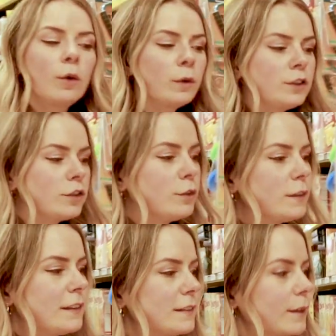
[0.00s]
When
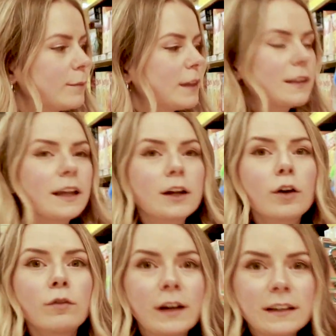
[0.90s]
choosing something like
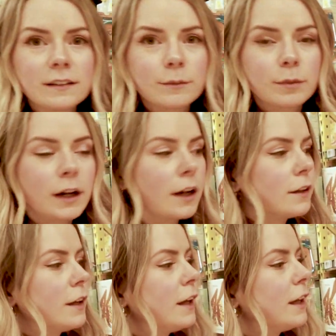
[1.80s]
Raisin
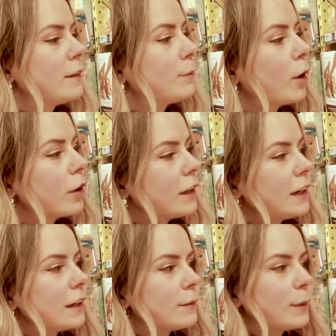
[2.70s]
Bran, it's
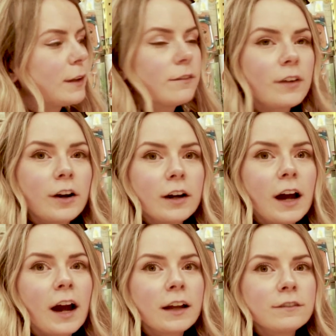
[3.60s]
marketed as being very
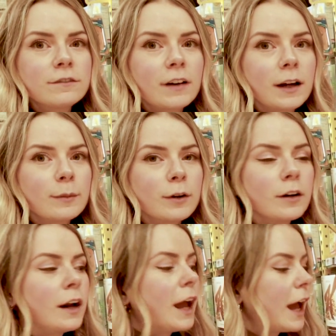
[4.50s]
high in fiber
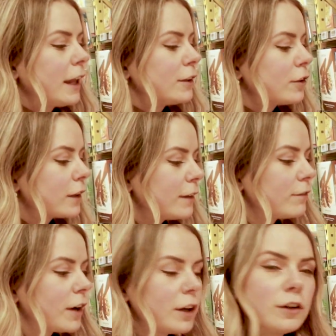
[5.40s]
and
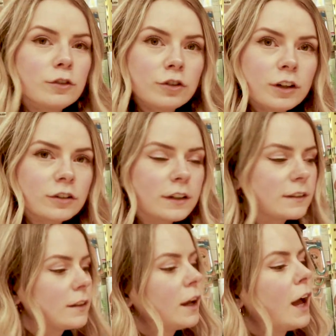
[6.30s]
looking very
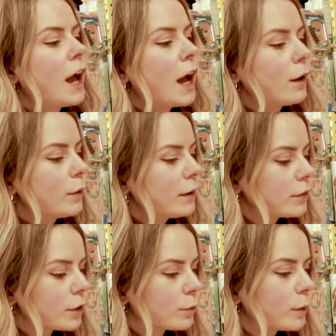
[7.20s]
nutritious.
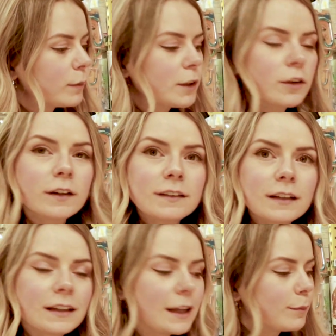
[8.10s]
However, when we look at
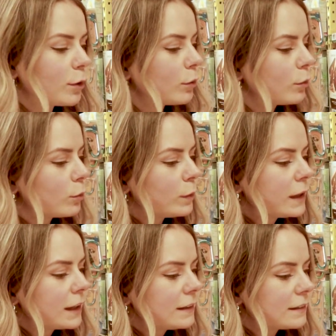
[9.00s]
the label, we
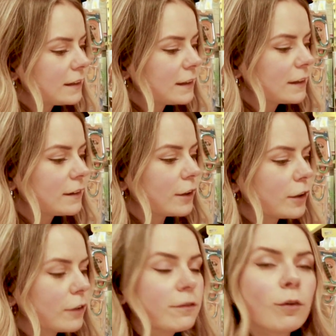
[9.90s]
can see that
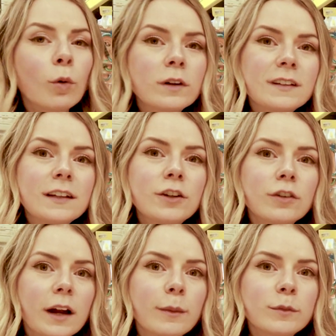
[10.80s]
there are 14
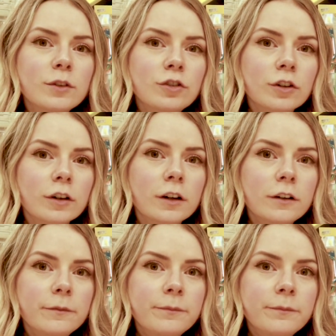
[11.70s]
grams of sugar.